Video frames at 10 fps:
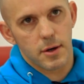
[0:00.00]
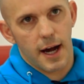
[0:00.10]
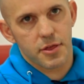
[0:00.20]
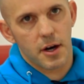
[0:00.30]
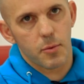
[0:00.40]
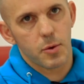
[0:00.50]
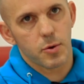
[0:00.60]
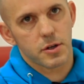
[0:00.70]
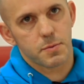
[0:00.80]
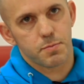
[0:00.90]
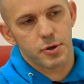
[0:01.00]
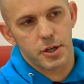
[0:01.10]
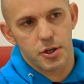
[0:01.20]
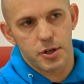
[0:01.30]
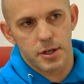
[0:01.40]
I thought we worked pretty
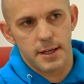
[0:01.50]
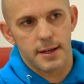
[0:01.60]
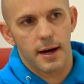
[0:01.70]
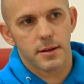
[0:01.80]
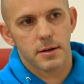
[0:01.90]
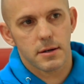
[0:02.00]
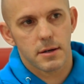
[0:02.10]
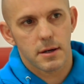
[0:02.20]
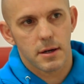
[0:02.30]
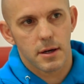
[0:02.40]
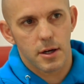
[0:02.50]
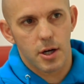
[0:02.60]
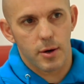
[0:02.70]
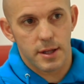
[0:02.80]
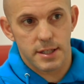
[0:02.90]
good together.
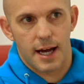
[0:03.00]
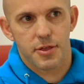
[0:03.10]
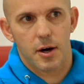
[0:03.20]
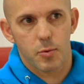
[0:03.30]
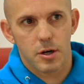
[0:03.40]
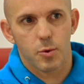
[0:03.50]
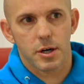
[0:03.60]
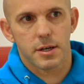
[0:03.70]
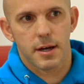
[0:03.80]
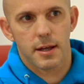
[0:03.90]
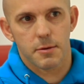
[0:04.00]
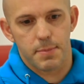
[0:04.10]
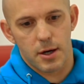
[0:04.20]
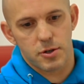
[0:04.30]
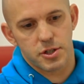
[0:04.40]
At least I thought we were working together, but
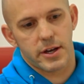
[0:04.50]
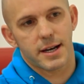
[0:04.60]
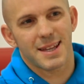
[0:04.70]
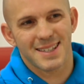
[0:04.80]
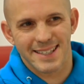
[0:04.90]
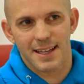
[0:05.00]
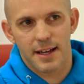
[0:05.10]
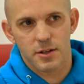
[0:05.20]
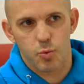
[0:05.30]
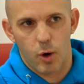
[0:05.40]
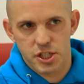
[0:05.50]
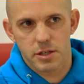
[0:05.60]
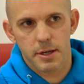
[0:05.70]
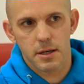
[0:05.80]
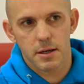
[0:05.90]
they were just kind of on the sidelines
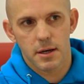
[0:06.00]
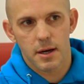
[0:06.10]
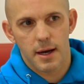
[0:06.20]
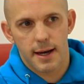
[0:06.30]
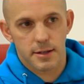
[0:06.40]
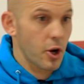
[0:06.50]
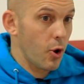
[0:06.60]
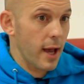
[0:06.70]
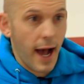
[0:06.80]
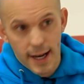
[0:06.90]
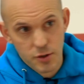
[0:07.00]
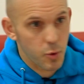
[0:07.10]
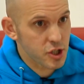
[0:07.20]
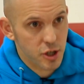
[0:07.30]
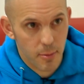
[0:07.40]
watching me. And I was like, oh yeah, Honda's
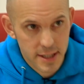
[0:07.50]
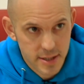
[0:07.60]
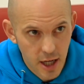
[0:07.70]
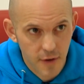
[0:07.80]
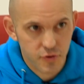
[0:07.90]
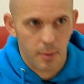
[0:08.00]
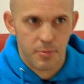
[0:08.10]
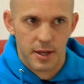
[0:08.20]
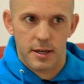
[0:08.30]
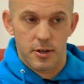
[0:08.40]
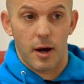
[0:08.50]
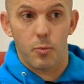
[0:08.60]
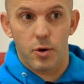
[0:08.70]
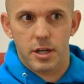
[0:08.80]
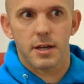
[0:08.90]
watching all my stuff. So I'm thinking, I'm
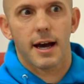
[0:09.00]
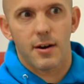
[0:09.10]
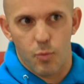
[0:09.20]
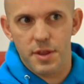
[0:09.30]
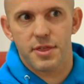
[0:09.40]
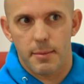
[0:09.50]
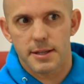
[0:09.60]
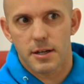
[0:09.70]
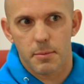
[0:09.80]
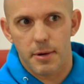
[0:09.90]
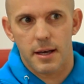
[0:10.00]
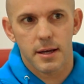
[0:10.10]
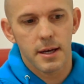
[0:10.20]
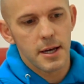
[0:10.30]
working kind of with them a little bit.